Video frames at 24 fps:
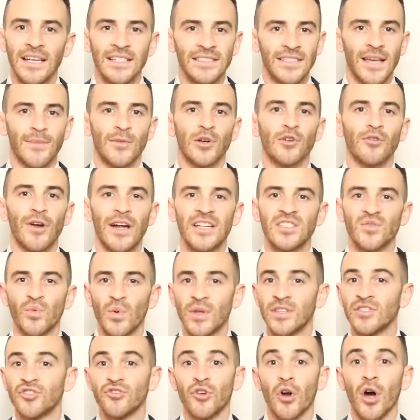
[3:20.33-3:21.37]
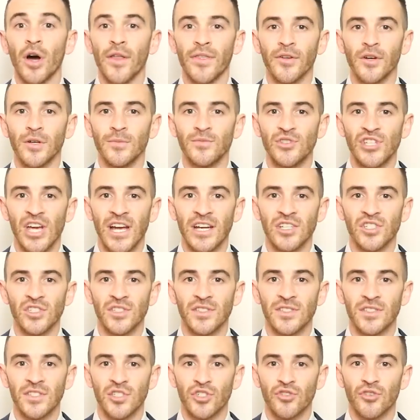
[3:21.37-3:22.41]
Democrats withdraw their
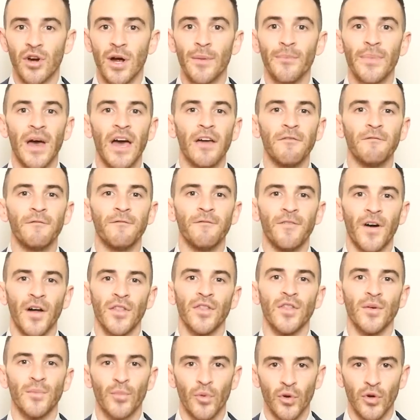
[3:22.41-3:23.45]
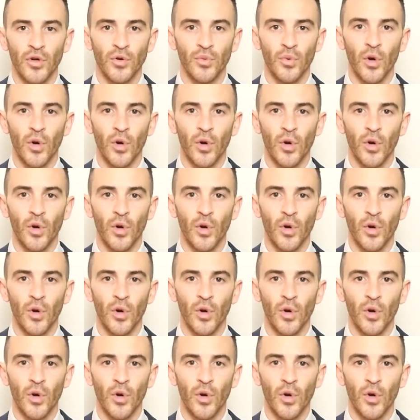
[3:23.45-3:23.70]
objections to Trump and fund the border